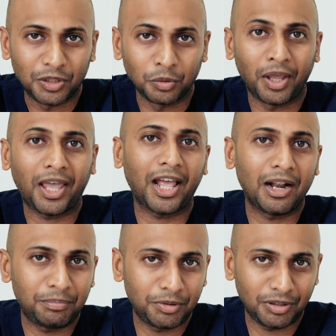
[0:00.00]
to
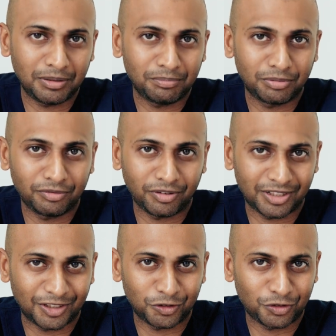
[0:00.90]
help you improve
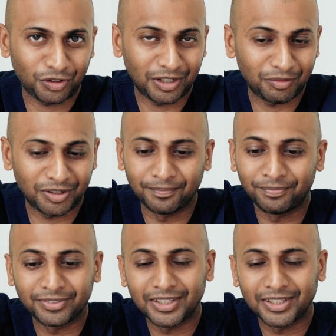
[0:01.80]
your testosterone level.